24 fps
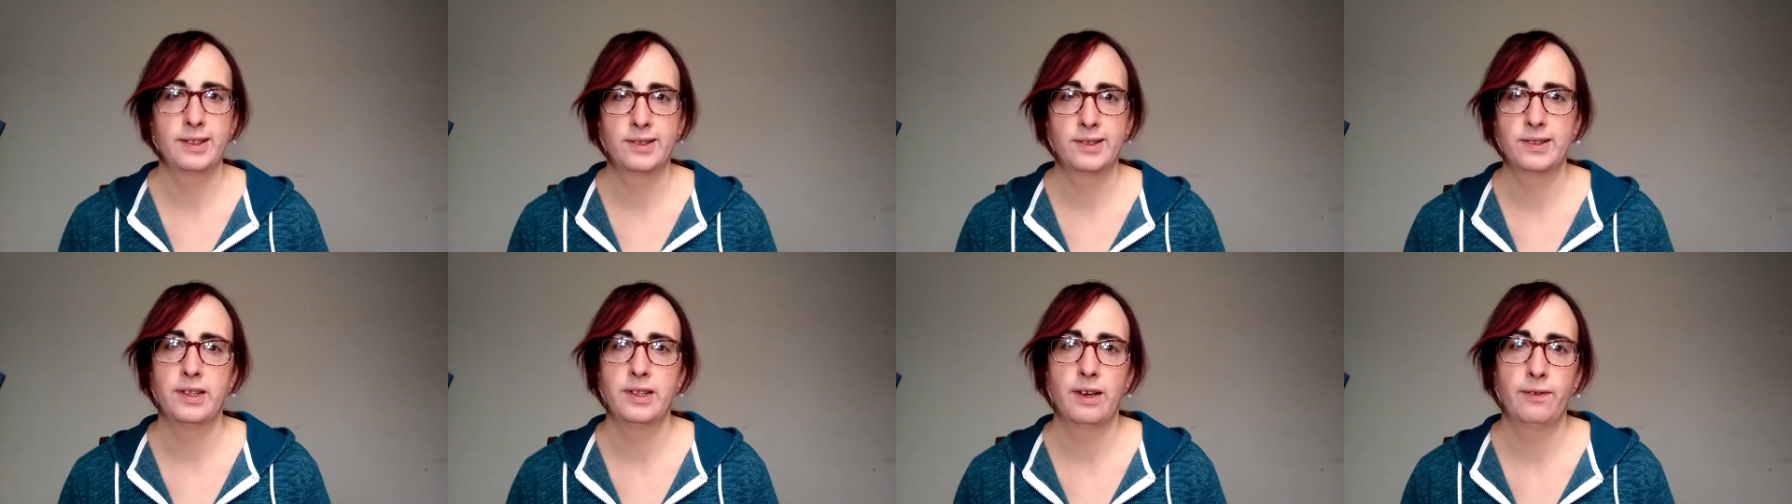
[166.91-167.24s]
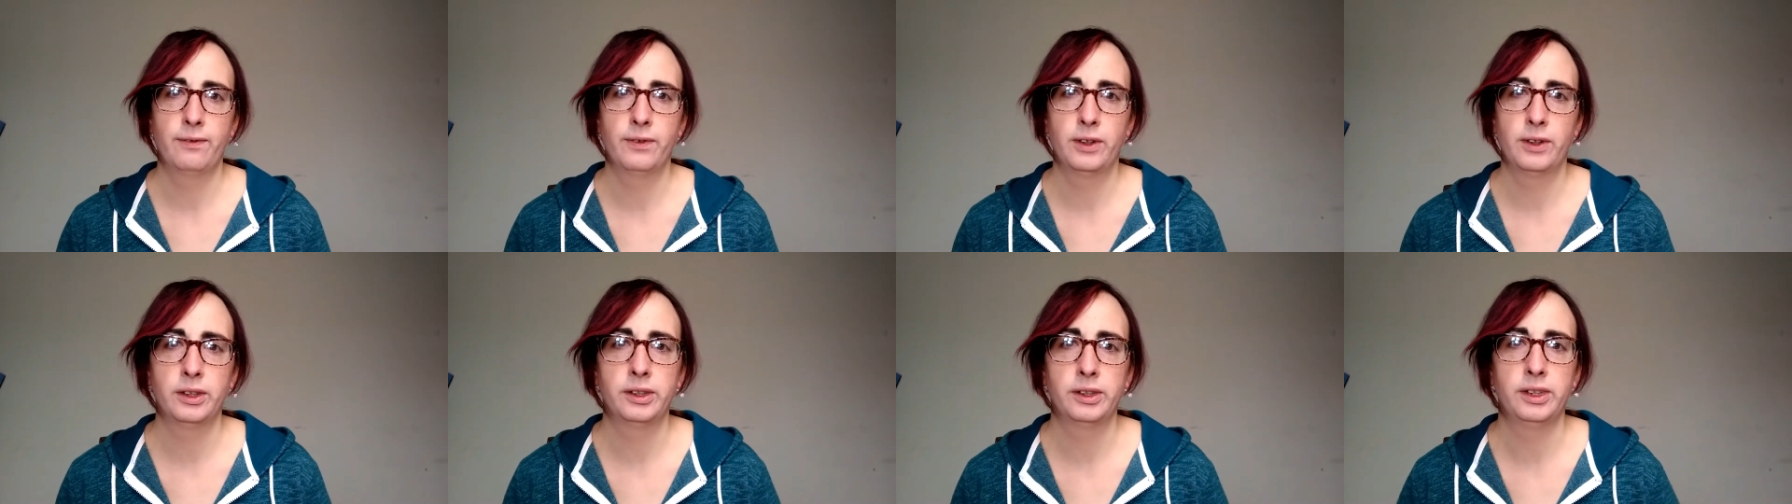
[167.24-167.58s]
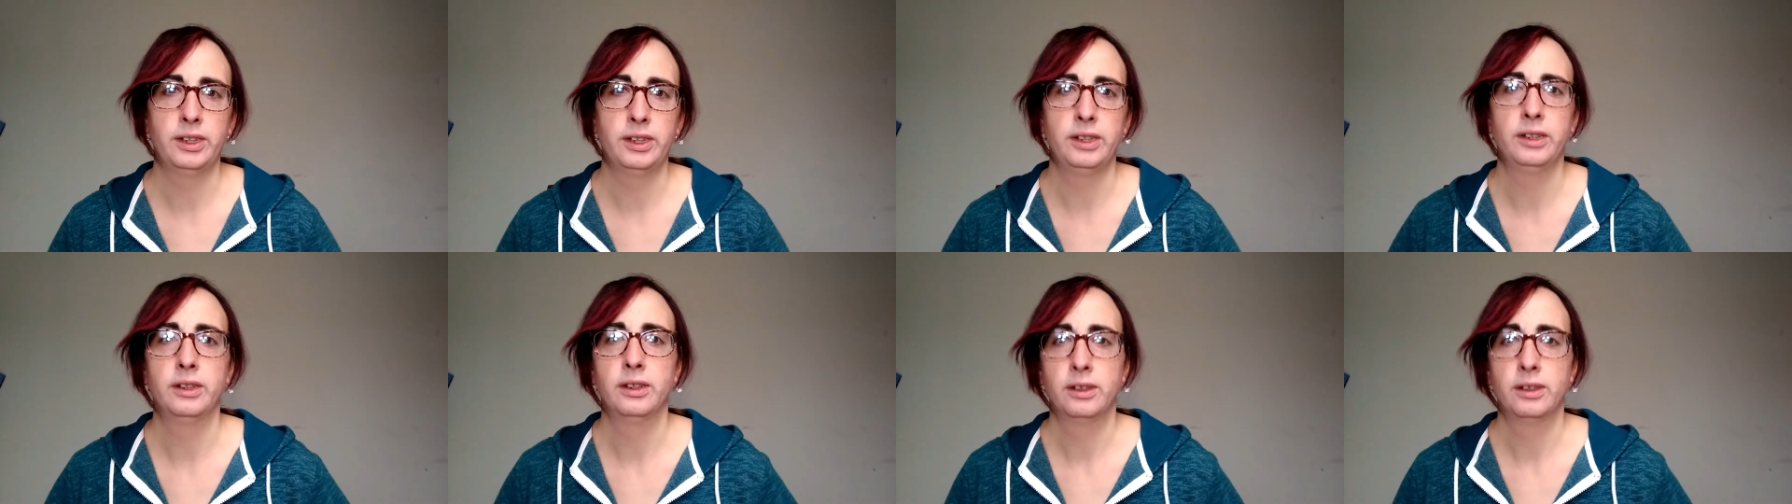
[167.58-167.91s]
definitely
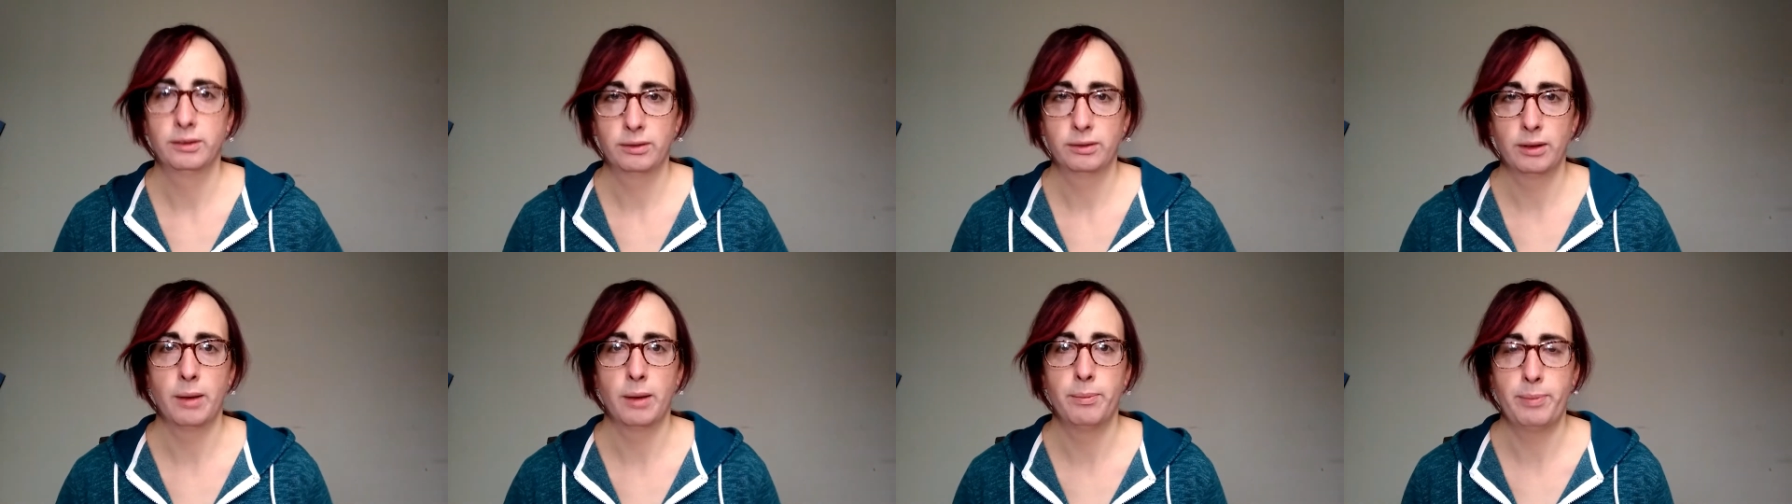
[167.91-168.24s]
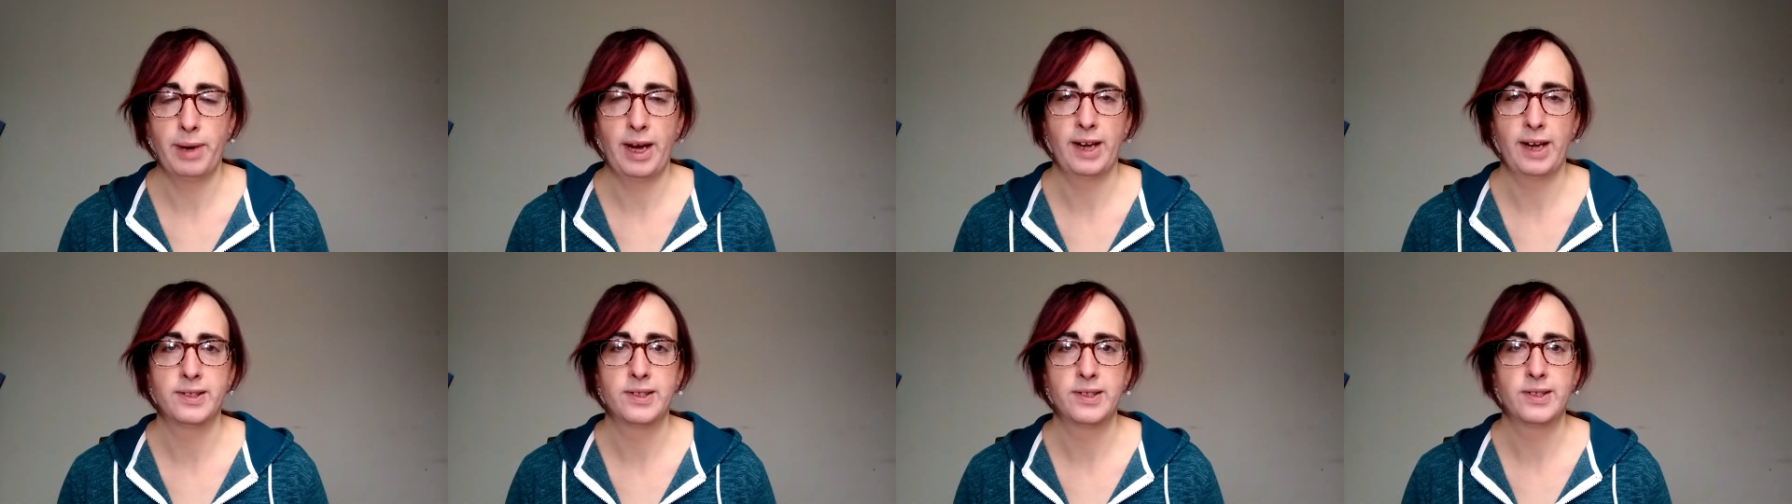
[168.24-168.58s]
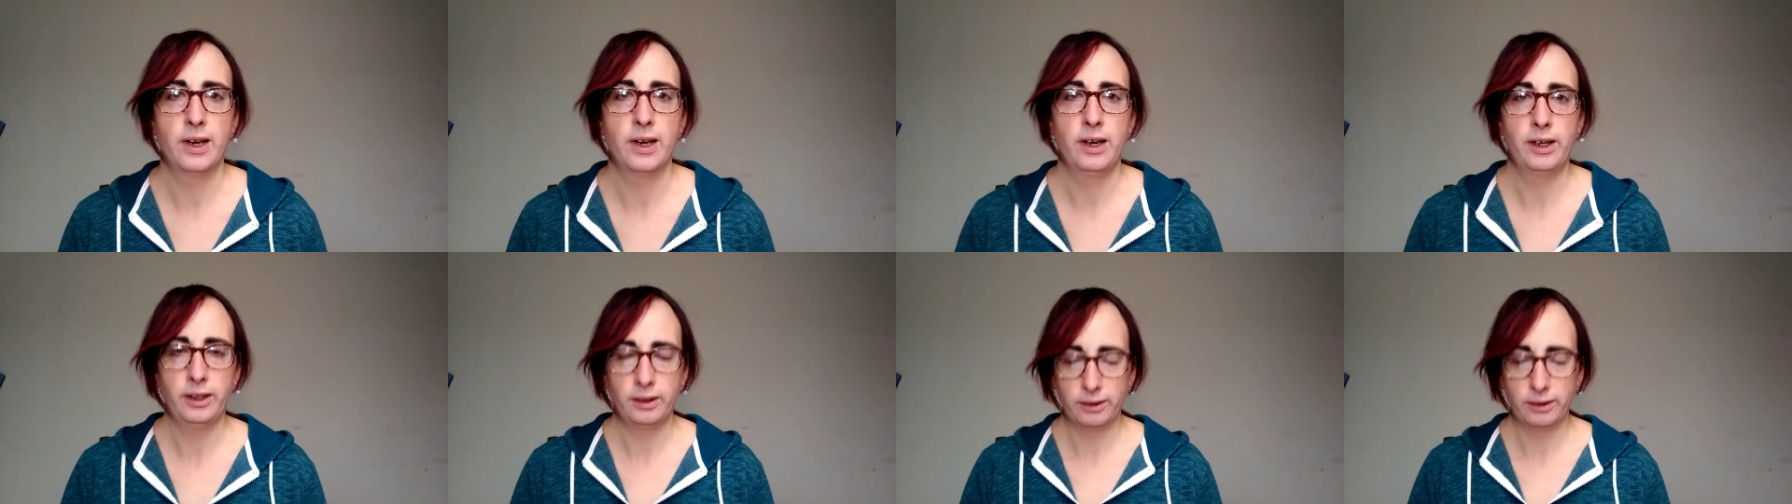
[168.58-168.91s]
a bad
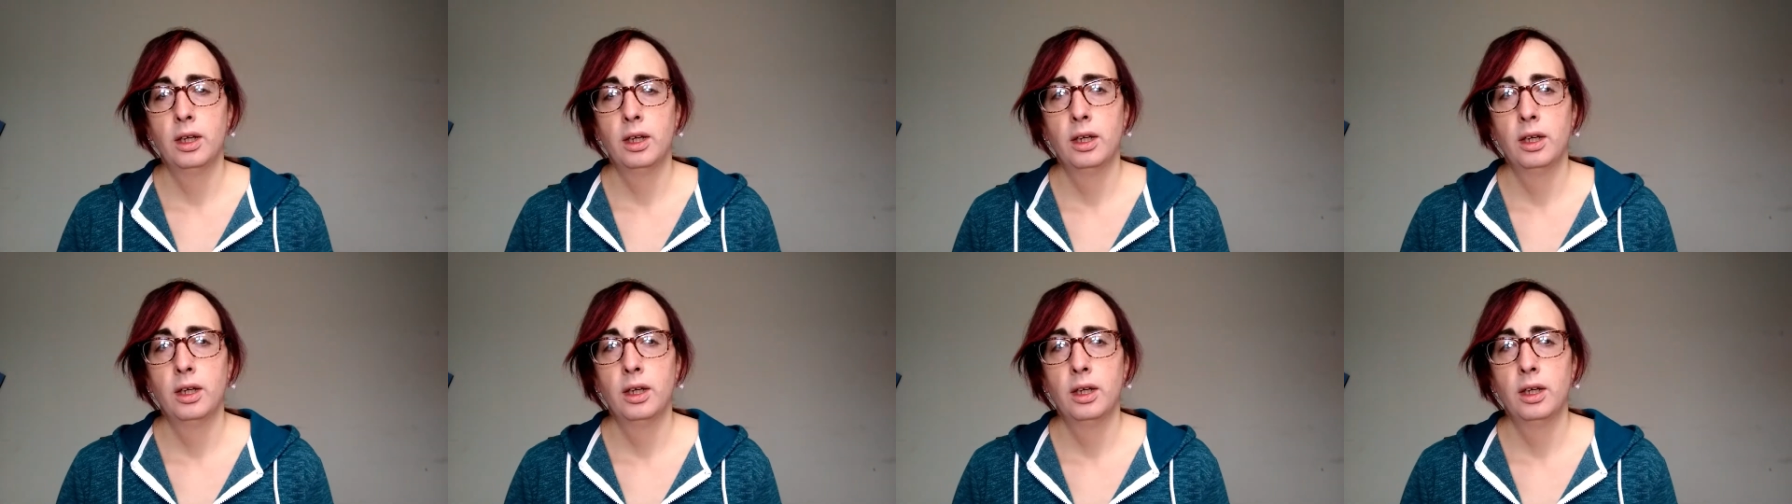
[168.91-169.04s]
sign.